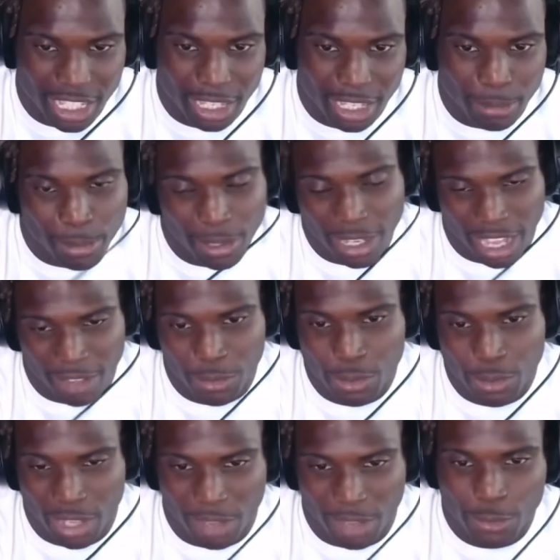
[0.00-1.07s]
can, but have
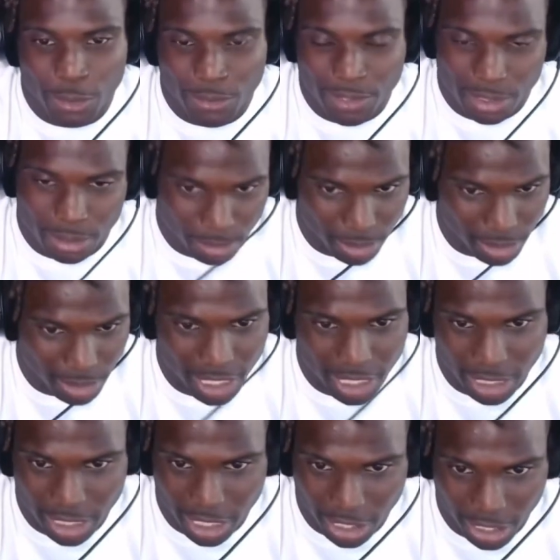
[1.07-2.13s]
you have you ever
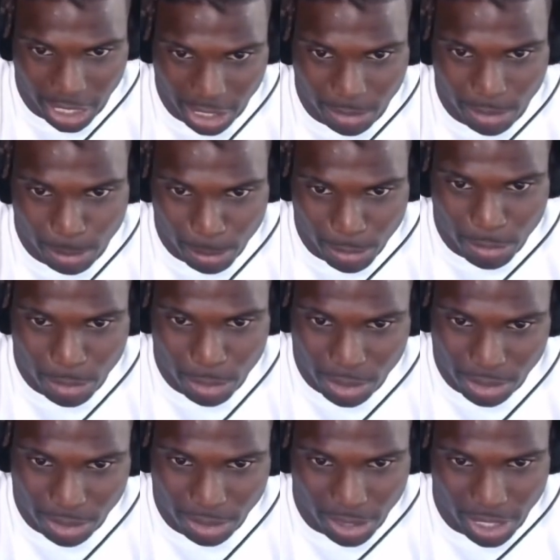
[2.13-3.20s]
seen Derrick Henry
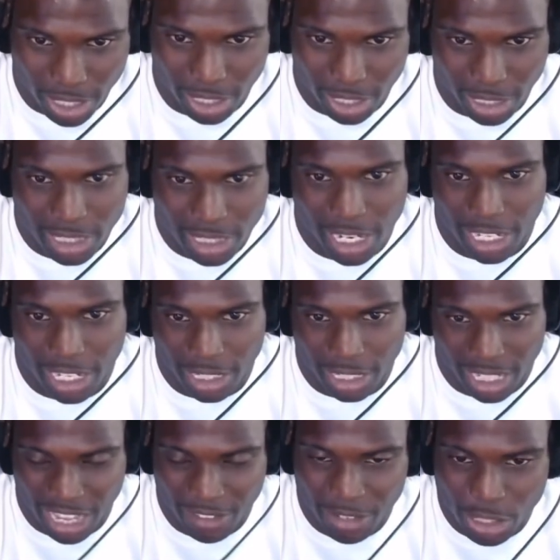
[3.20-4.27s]
before? Like it's like
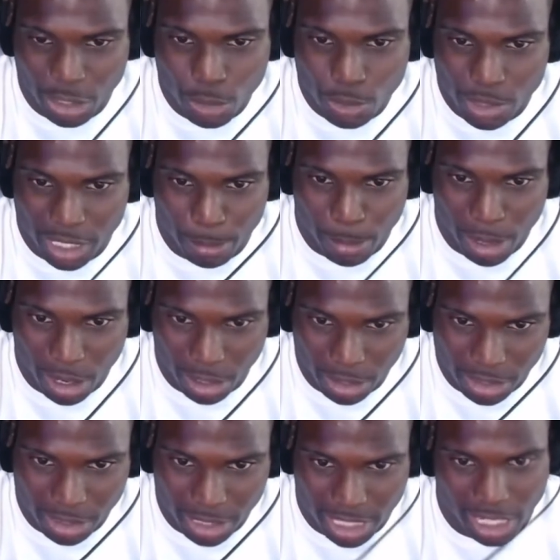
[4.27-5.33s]
eleven dudes in the
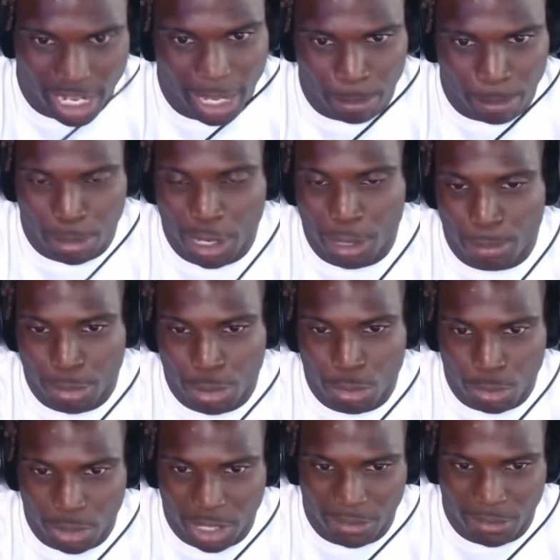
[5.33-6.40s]
box. It's like punt
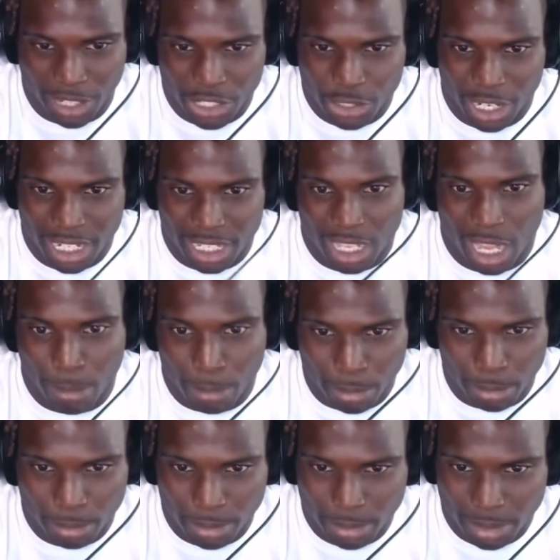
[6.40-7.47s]
pro whenever they try to stop
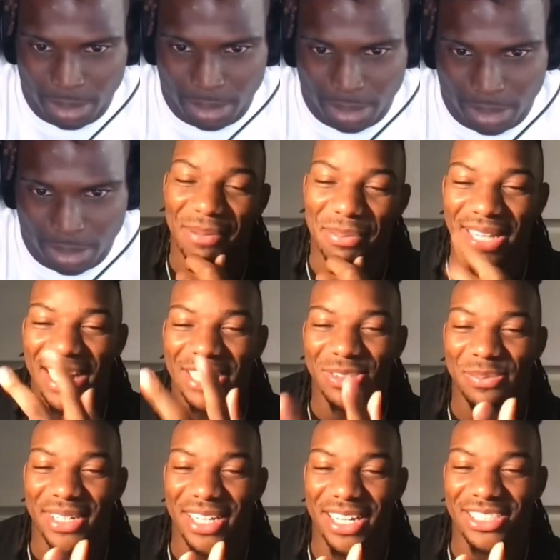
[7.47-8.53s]
him. Yeah, but that's
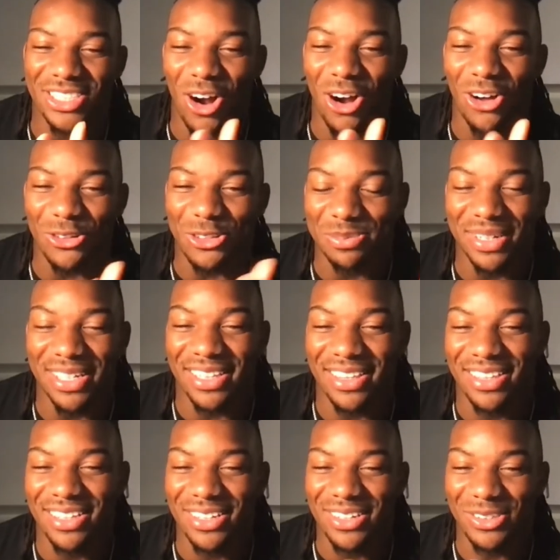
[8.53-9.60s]
because Arthur Smith,
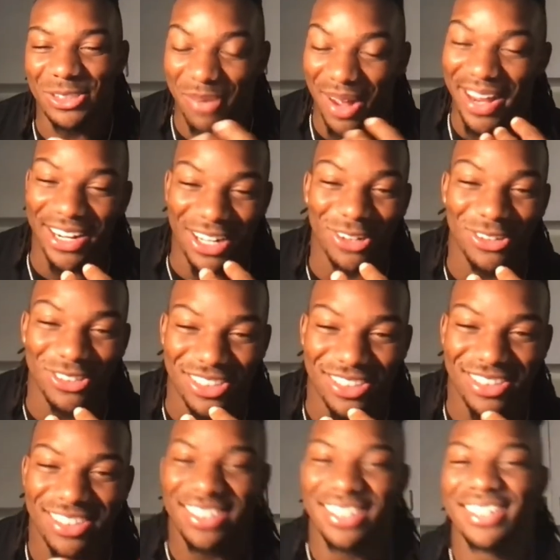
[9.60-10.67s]
who's my head coach,
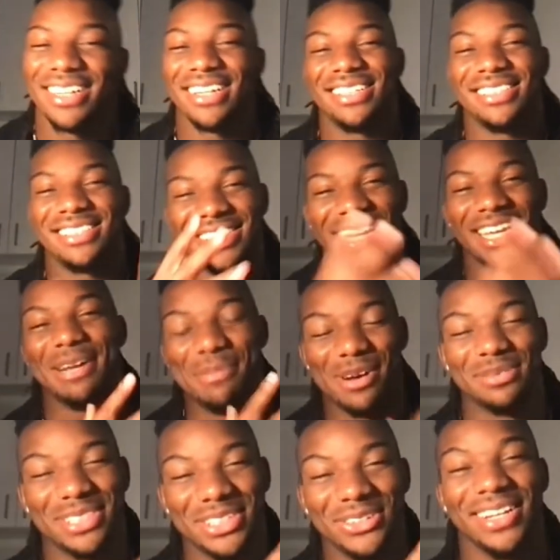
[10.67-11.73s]
set him
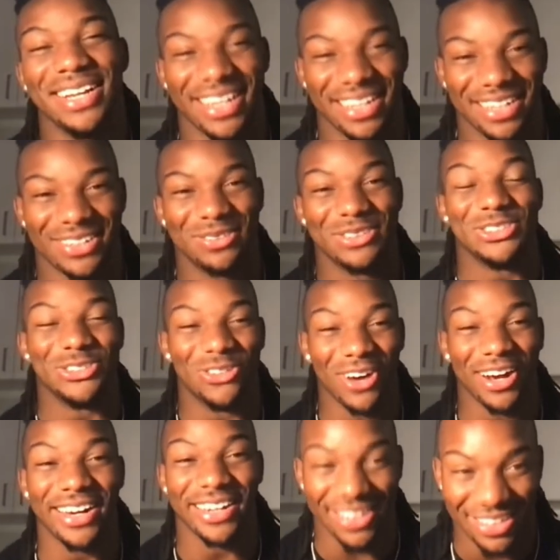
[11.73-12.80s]
up to do that, which be
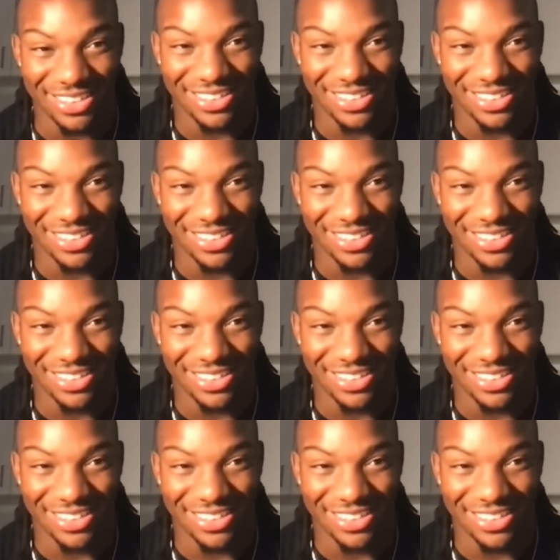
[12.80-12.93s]
great.